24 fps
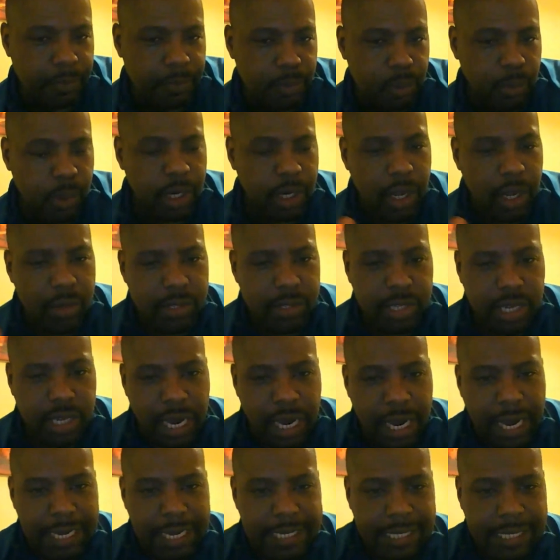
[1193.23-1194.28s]
One of those
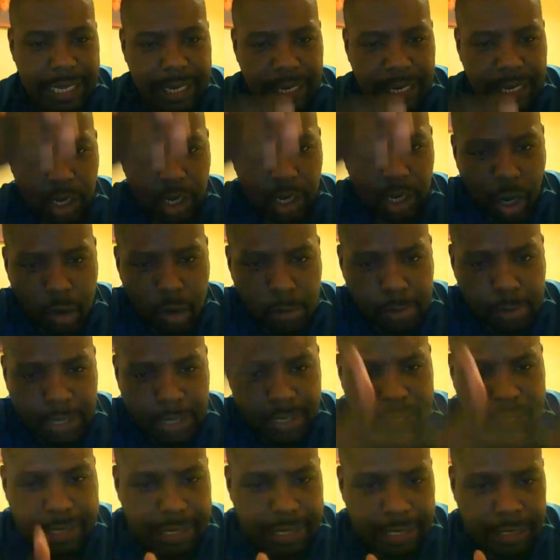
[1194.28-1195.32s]
guys like a
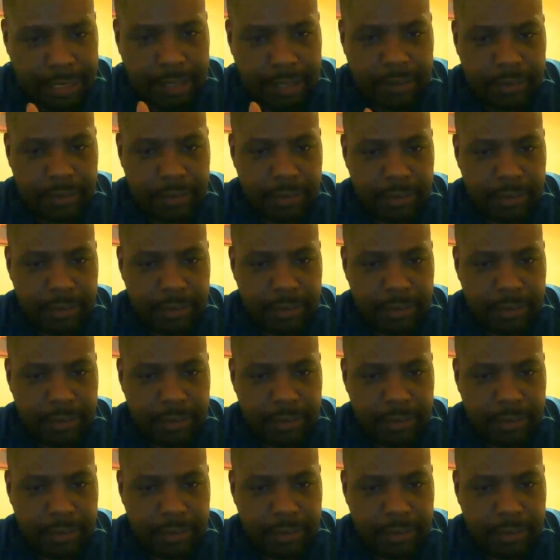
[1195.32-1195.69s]
cold-blooded killer.